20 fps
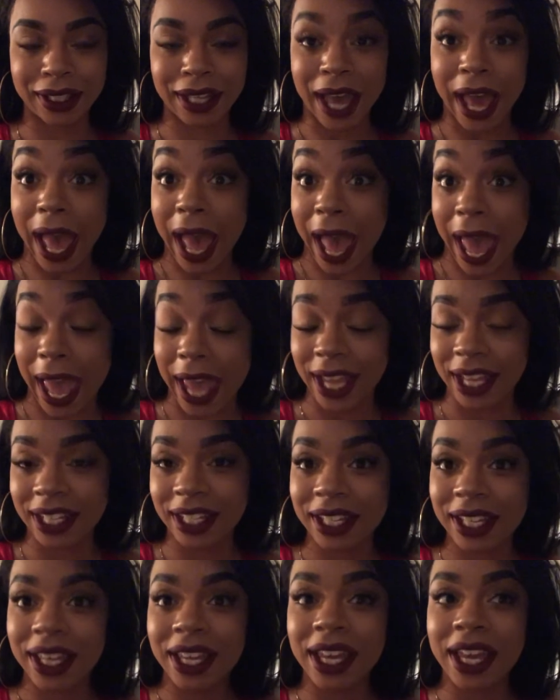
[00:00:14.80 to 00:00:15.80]

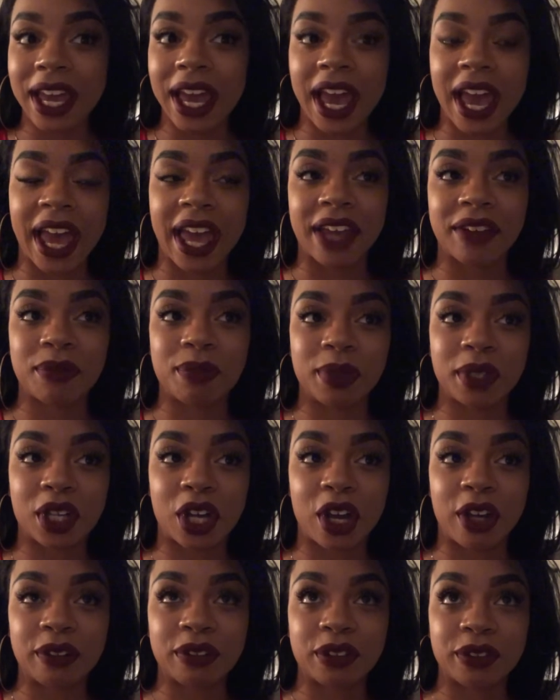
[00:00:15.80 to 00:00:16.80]
hi. I have been
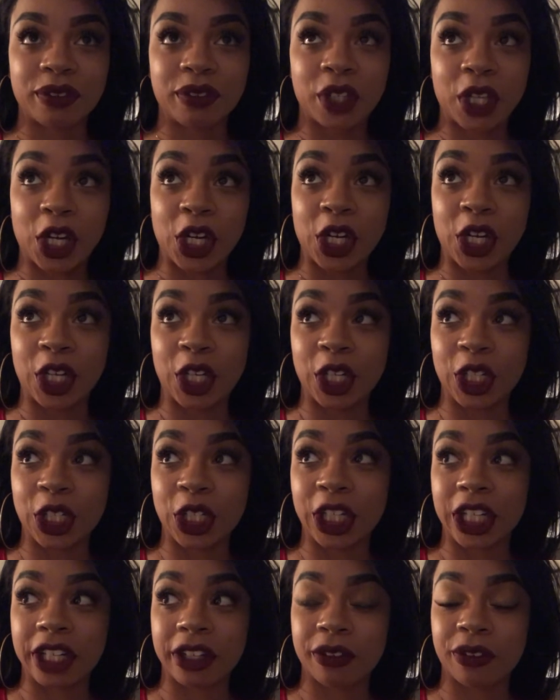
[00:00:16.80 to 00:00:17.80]
off the
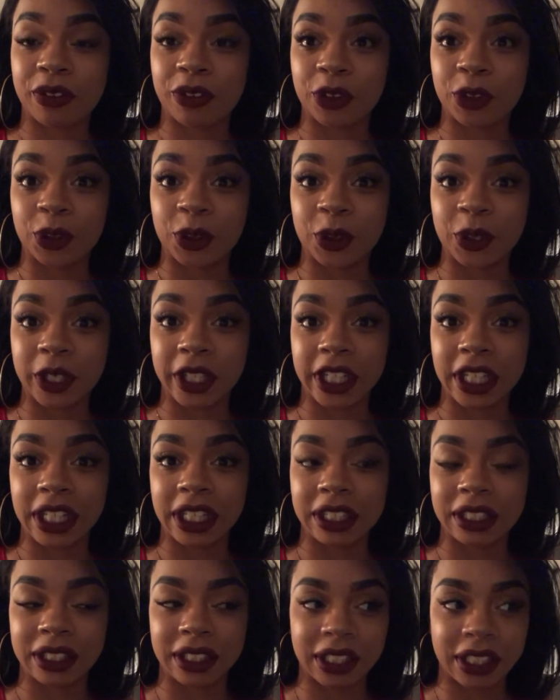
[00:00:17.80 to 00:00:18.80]
vlog for
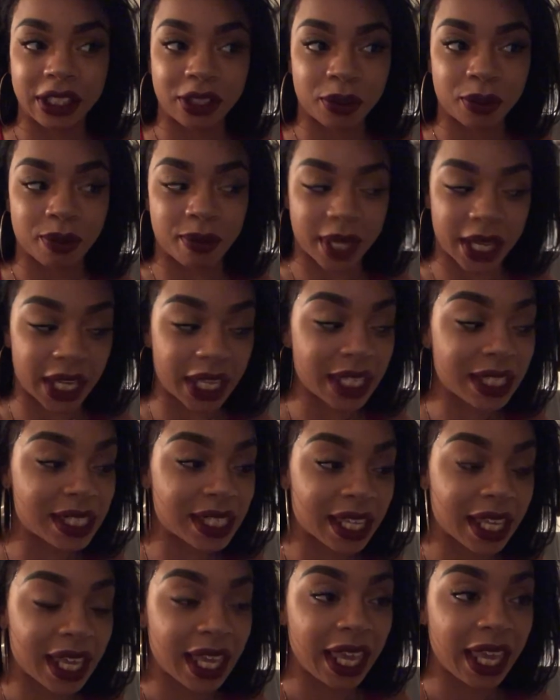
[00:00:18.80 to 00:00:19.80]
a little
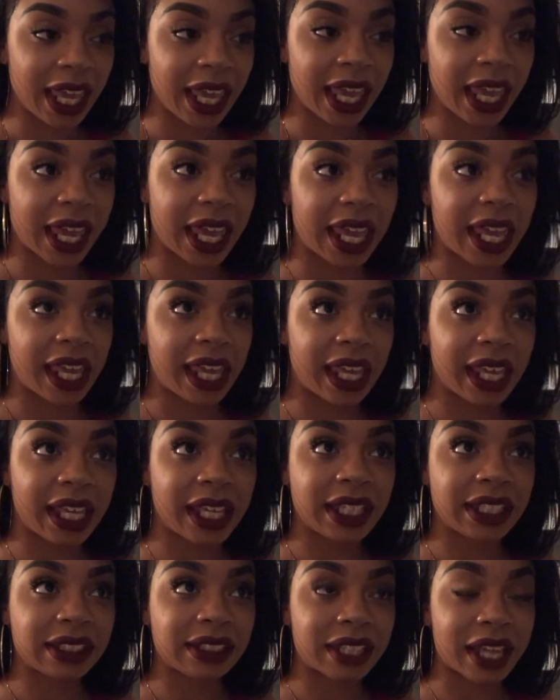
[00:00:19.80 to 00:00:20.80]
minute
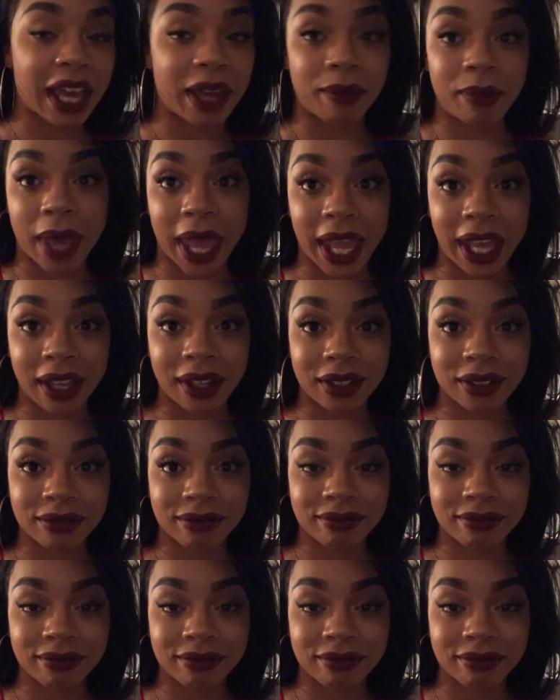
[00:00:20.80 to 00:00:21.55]
and I'm back.